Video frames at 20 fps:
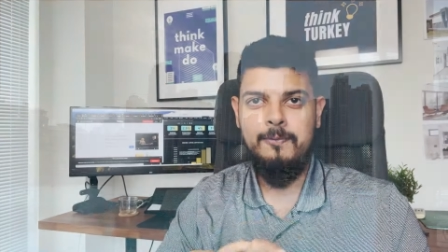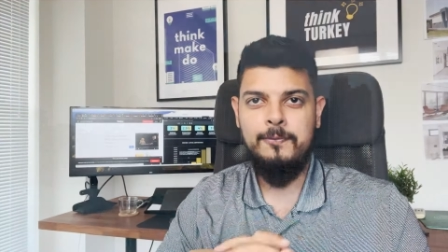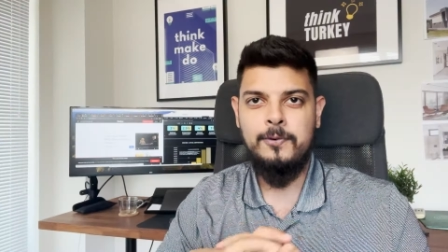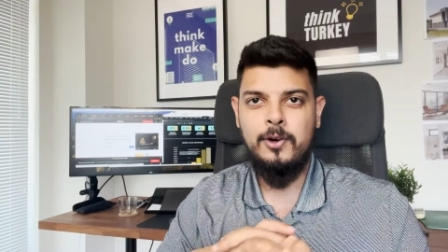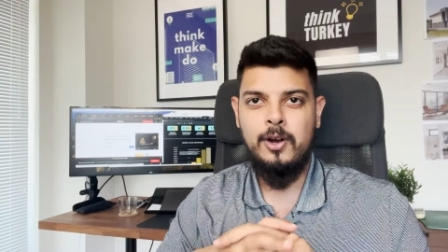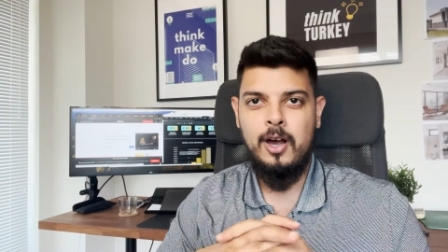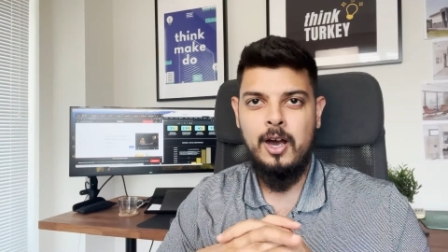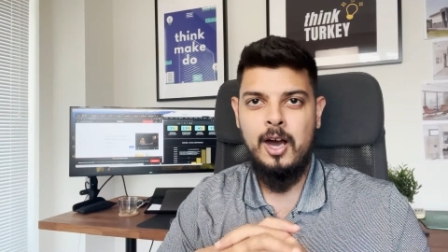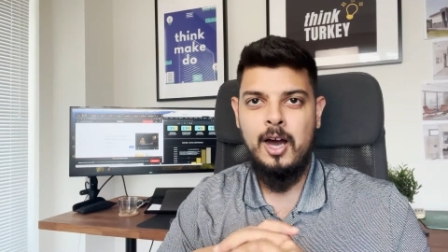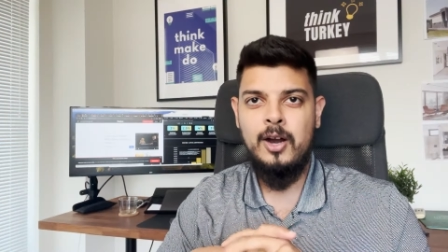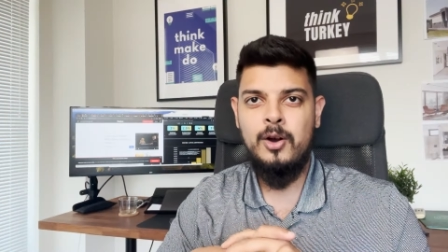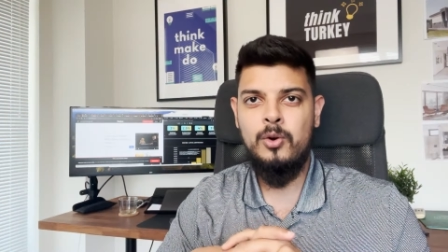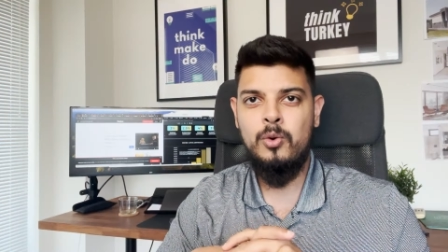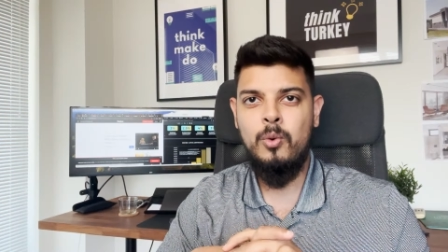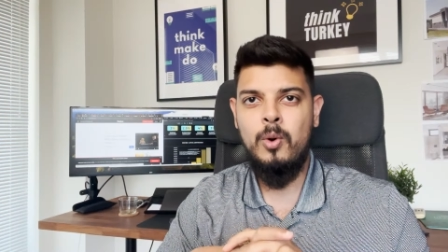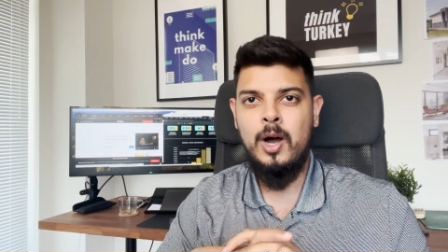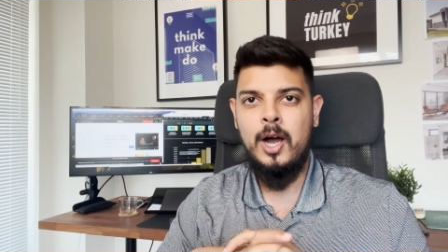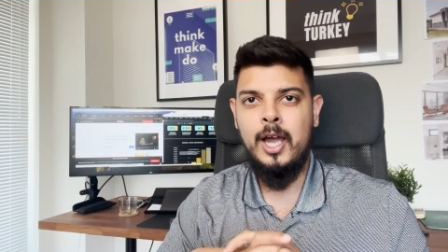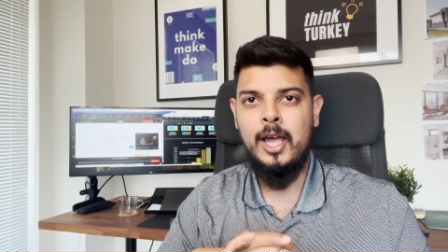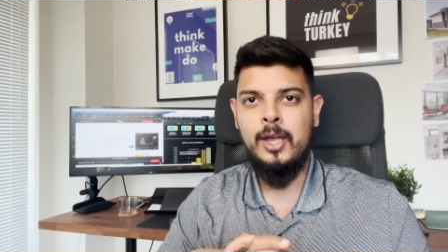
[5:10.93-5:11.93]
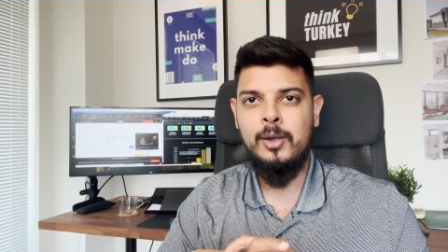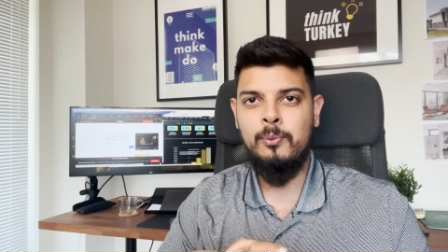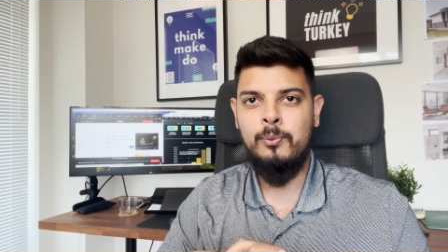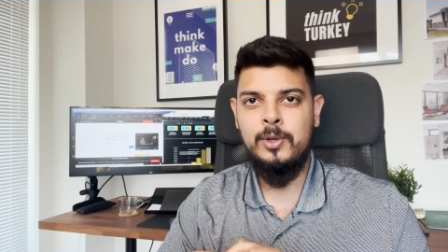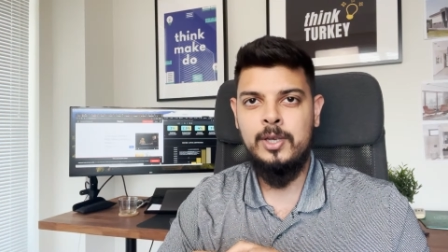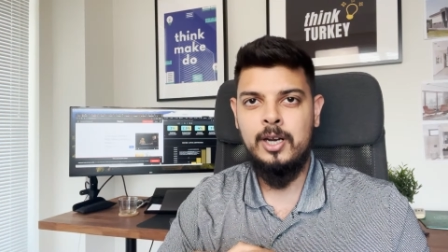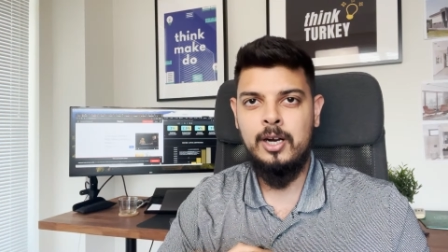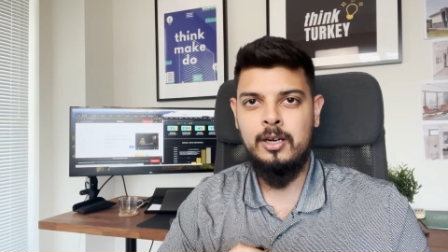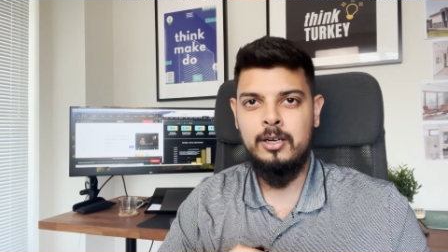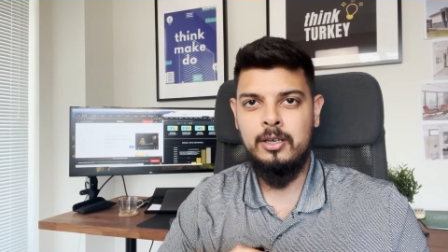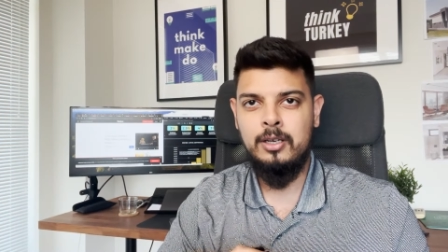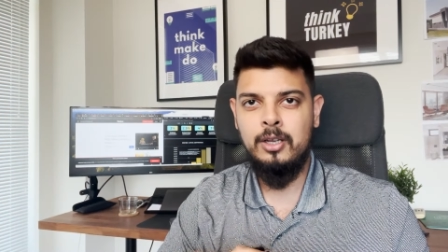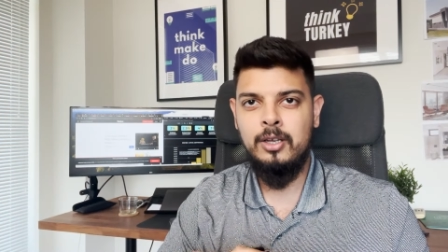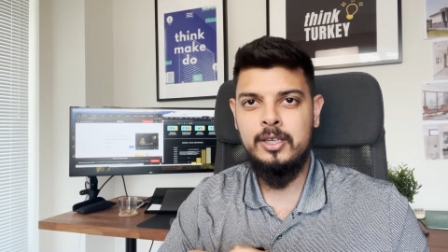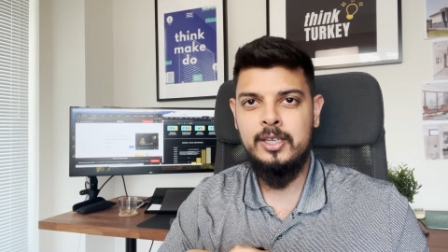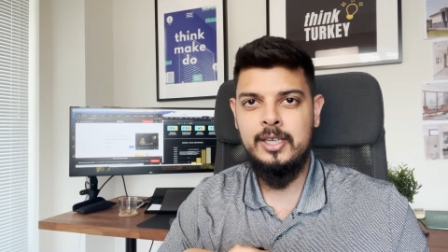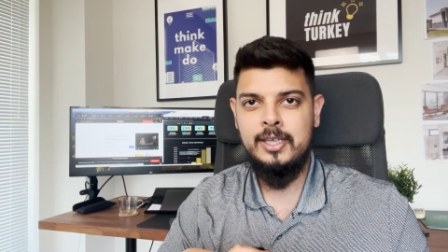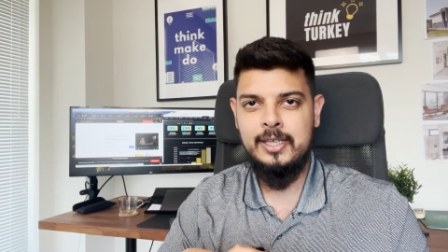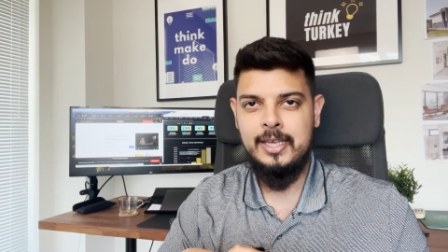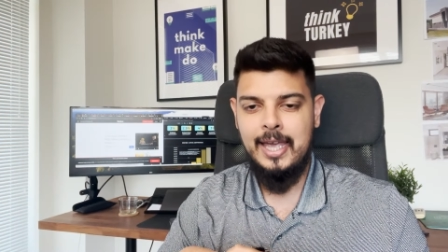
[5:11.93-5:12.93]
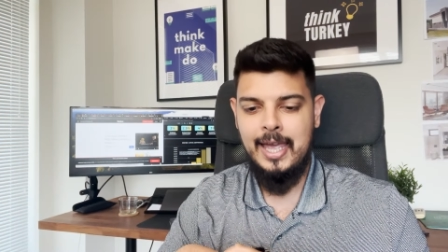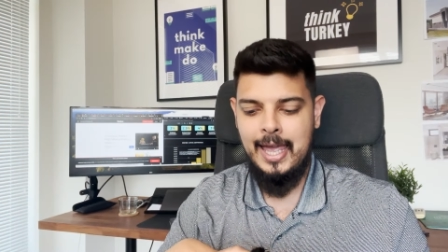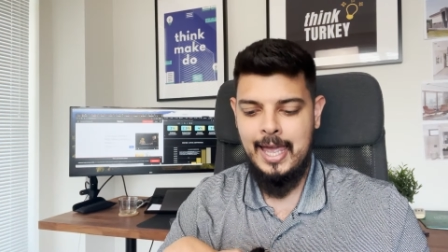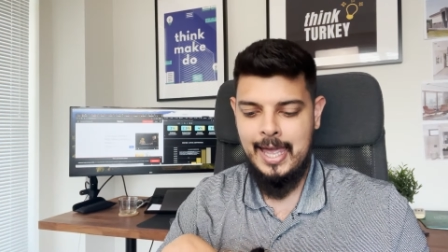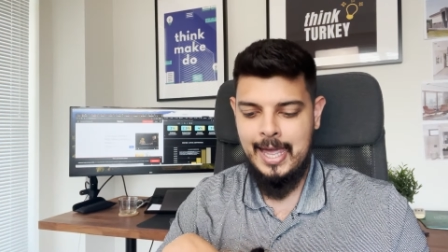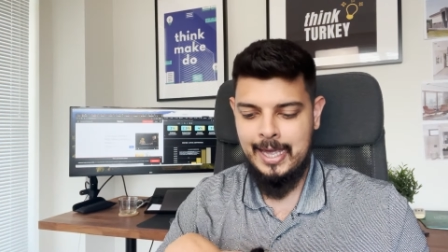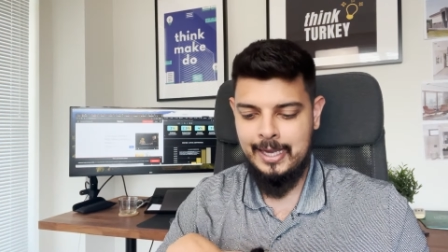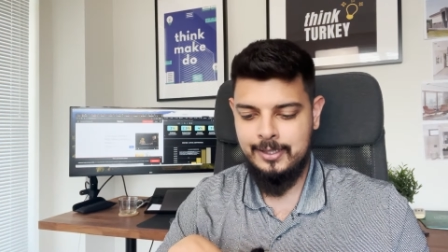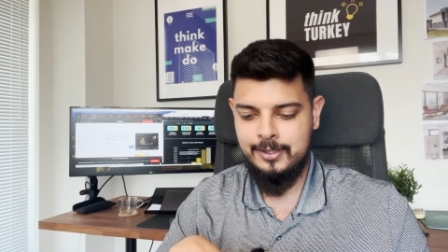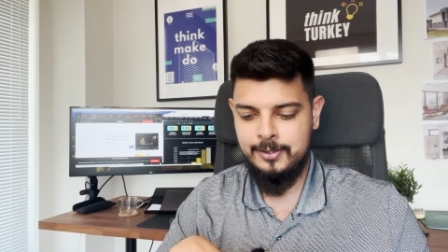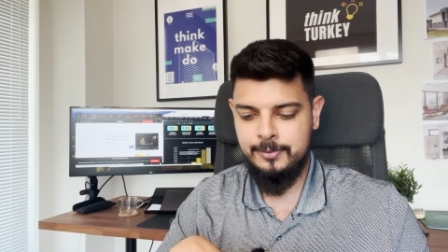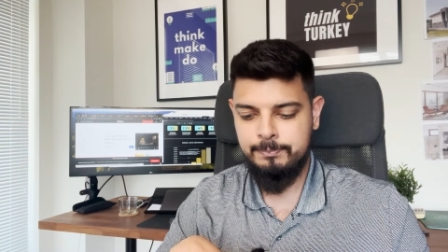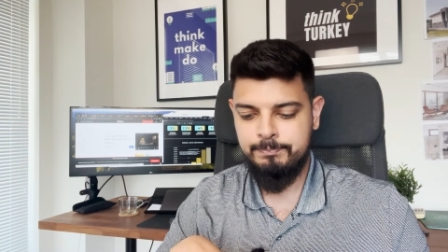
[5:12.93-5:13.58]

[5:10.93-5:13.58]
for ROI, we are looking at